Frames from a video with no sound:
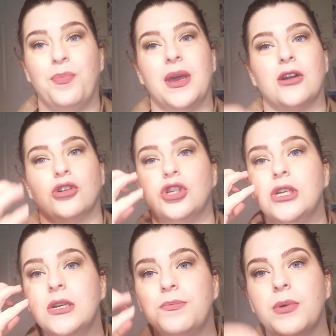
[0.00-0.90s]
bigger
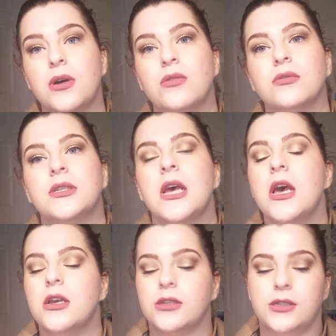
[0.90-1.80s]
cheekbones.
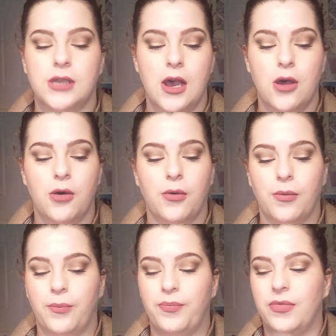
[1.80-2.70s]
So